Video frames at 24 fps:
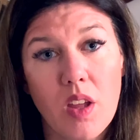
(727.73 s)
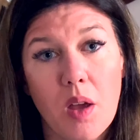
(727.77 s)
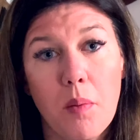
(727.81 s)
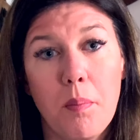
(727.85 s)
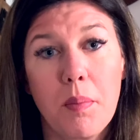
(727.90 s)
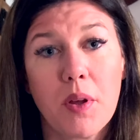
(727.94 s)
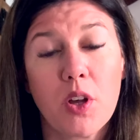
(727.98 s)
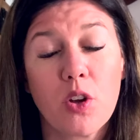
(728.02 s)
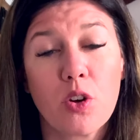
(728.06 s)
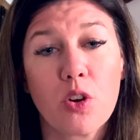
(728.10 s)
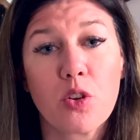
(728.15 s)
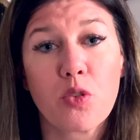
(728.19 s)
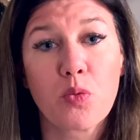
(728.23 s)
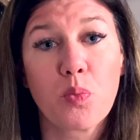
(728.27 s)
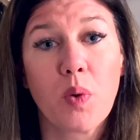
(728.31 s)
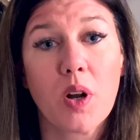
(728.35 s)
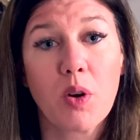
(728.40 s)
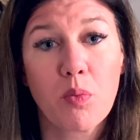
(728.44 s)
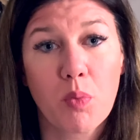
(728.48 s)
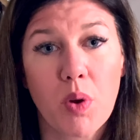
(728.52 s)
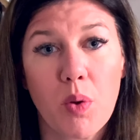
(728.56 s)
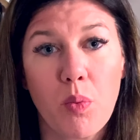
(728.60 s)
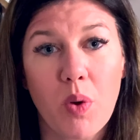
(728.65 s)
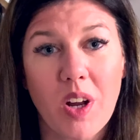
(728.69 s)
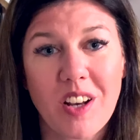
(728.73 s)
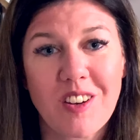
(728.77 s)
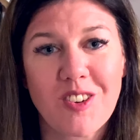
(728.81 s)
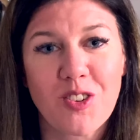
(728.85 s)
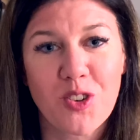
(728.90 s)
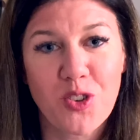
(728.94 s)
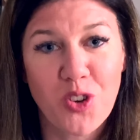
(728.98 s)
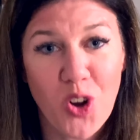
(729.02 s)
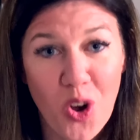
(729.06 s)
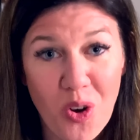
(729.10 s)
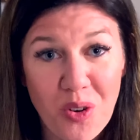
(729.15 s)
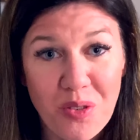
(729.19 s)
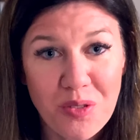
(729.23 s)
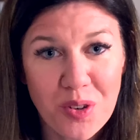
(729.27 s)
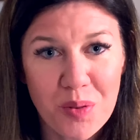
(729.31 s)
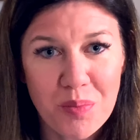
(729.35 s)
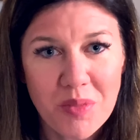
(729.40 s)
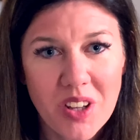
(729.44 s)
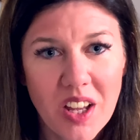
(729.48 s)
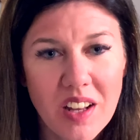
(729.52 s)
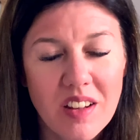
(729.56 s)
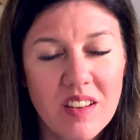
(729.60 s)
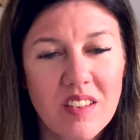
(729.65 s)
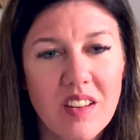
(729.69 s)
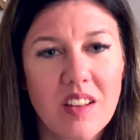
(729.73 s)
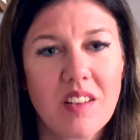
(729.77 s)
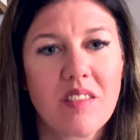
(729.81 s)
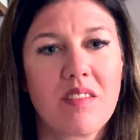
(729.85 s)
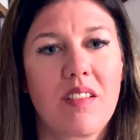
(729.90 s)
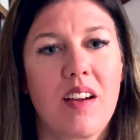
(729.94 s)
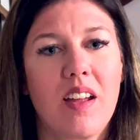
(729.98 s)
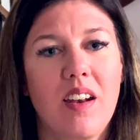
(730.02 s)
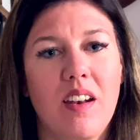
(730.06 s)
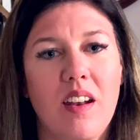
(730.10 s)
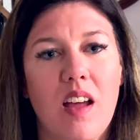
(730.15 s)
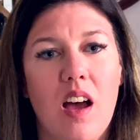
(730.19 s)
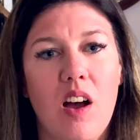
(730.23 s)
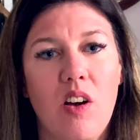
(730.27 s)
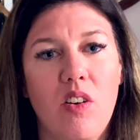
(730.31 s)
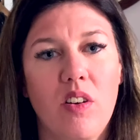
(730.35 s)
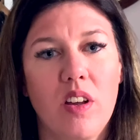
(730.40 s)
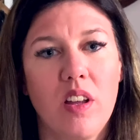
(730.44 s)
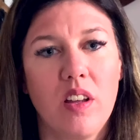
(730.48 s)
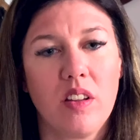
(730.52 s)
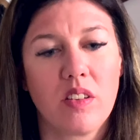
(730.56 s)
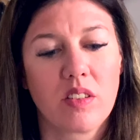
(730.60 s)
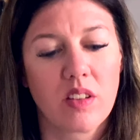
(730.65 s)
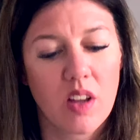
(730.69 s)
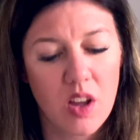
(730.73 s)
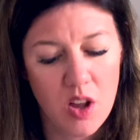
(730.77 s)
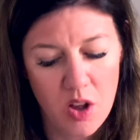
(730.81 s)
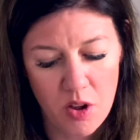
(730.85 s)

Because what we want to know from Tencent right now is,